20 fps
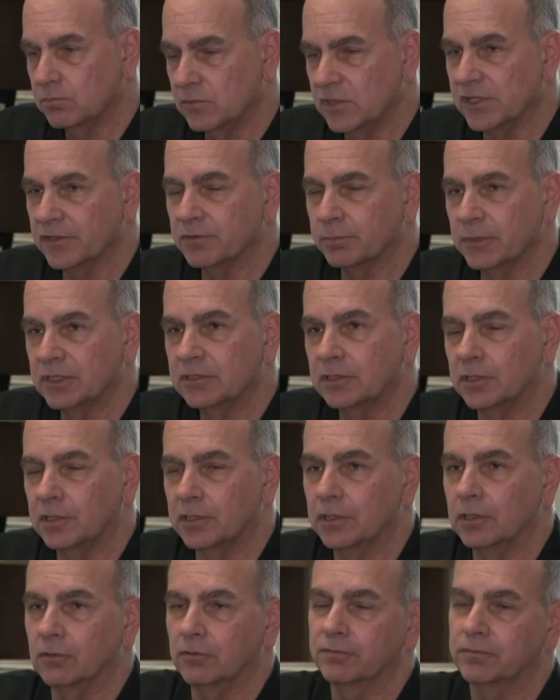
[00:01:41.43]
this
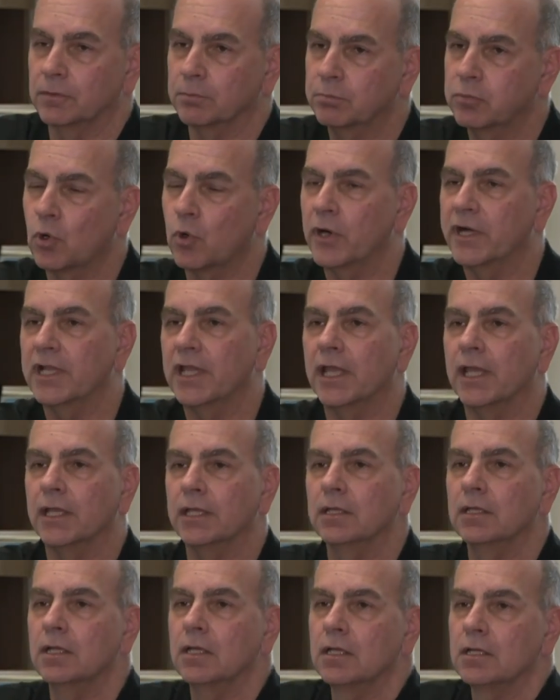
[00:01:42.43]
material from point
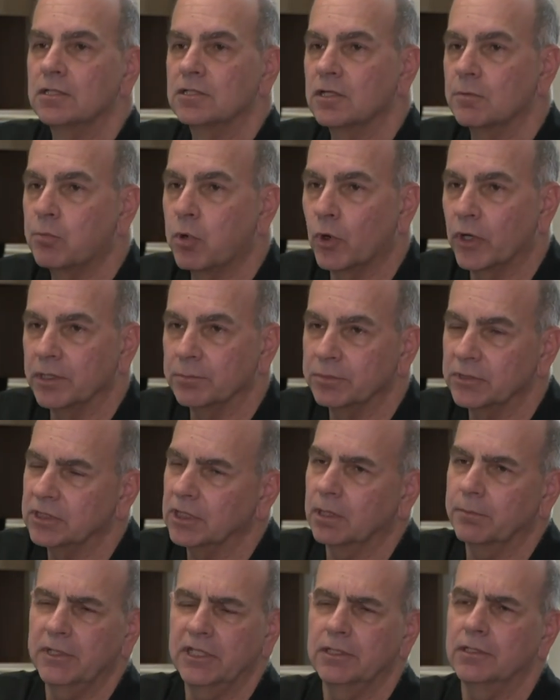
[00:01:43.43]
A to point
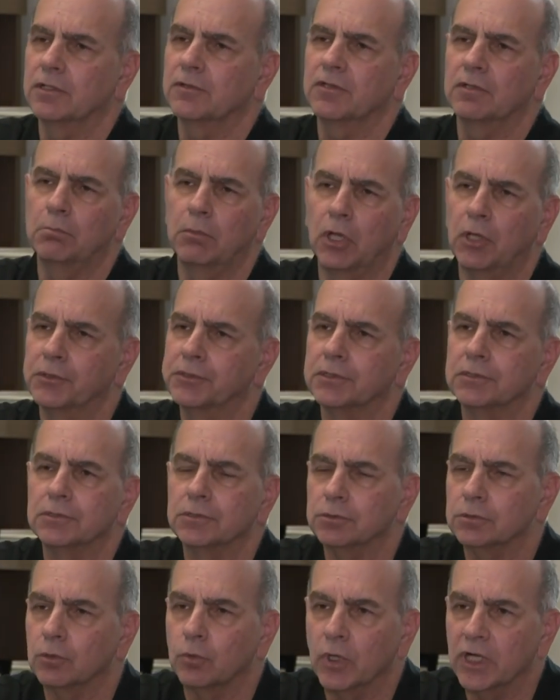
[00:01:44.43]
B. I mean, there's a
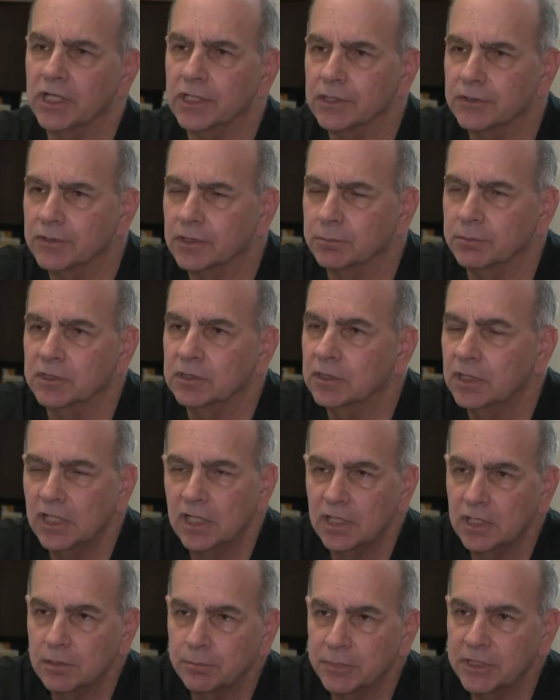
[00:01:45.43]
multitude of ways. I mean,
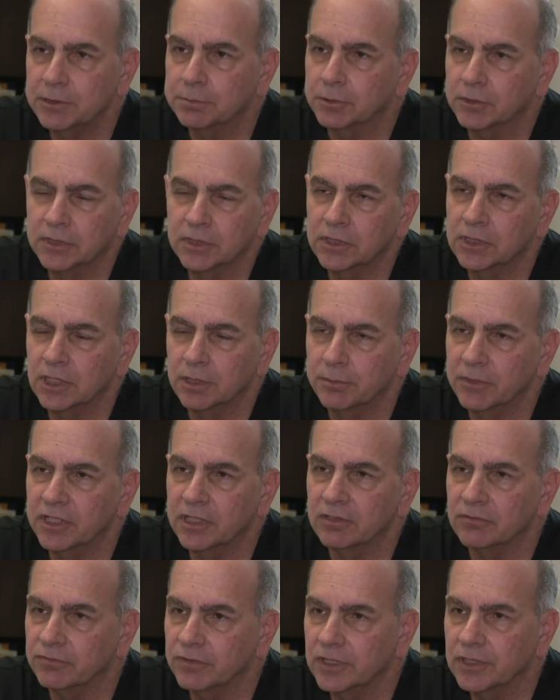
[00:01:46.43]
people can come
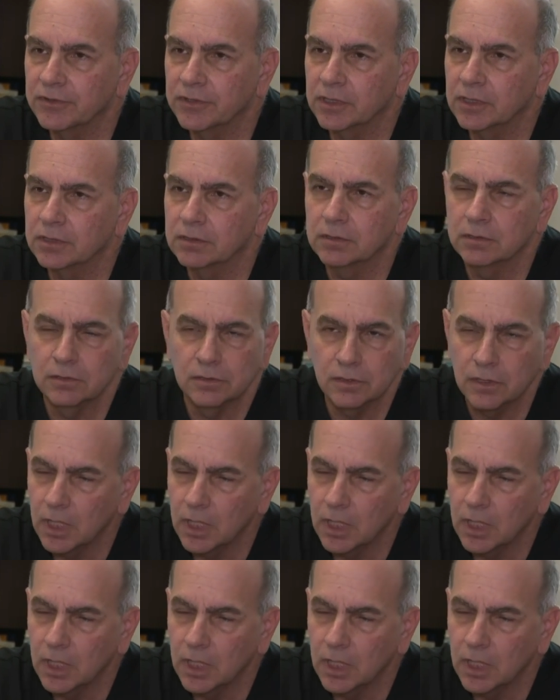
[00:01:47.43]
in and visit.